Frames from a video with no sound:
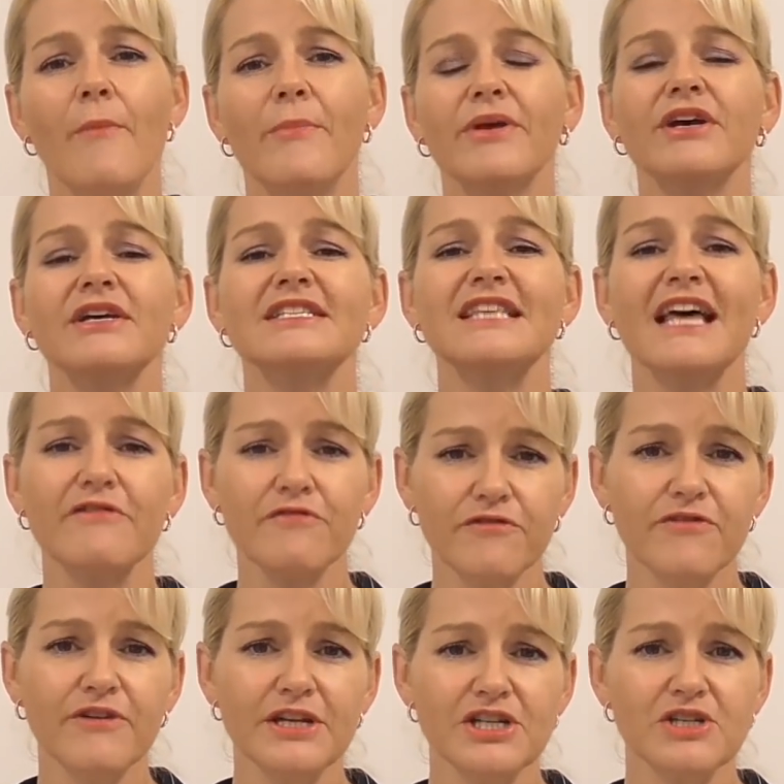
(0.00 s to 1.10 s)
because that
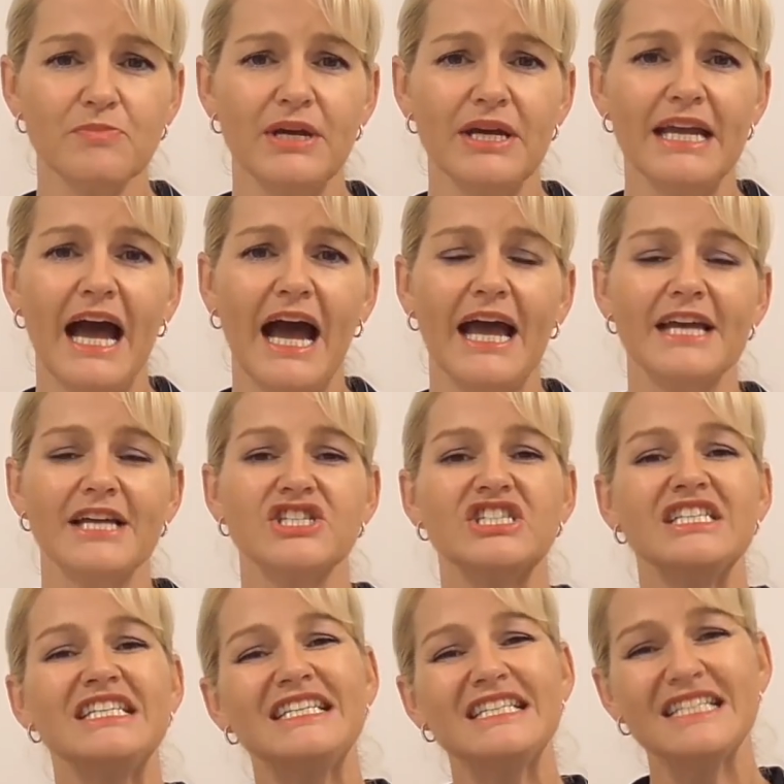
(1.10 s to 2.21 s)
finished
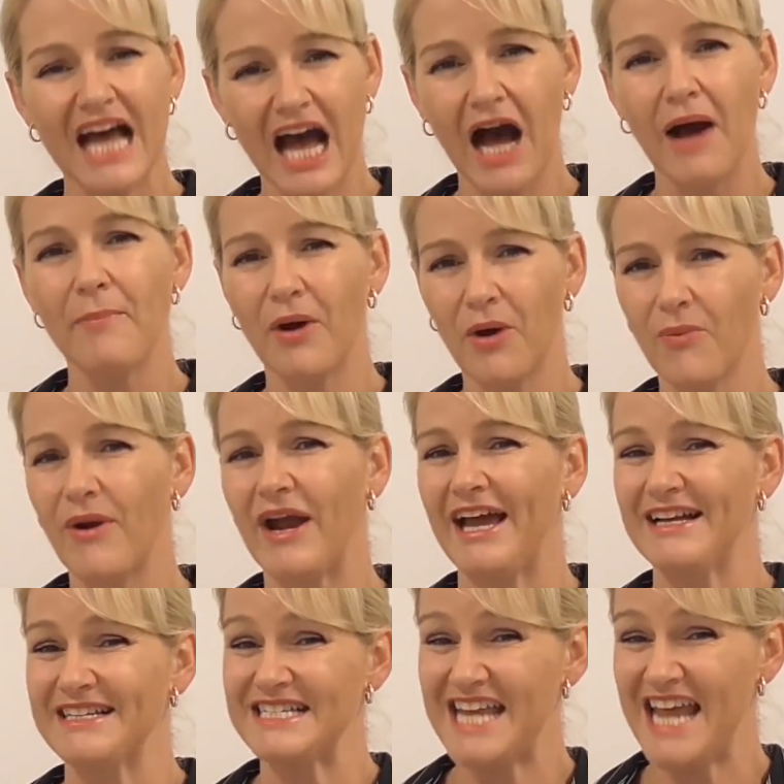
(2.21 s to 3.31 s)
pH is up
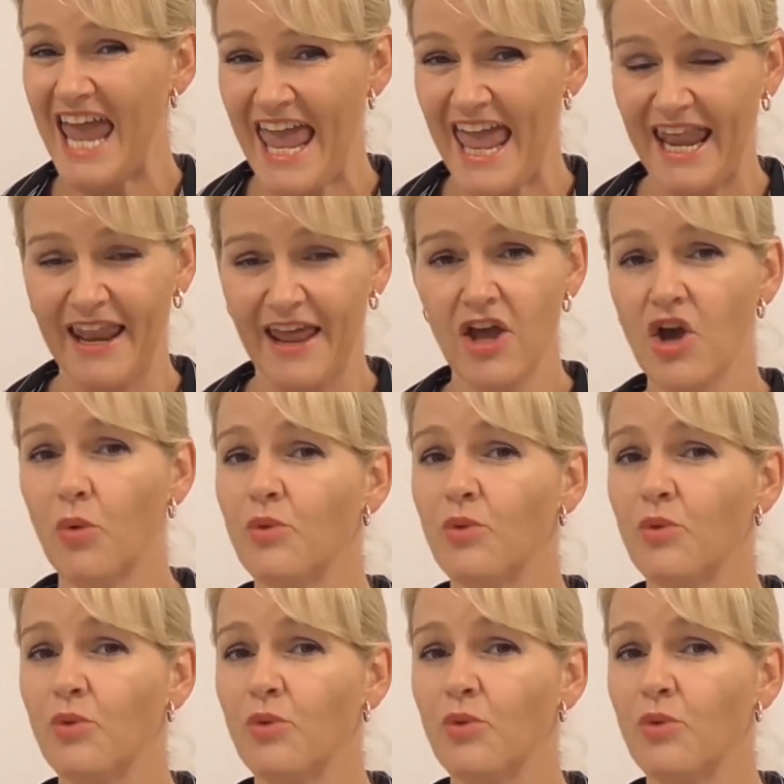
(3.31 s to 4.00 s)
around 10,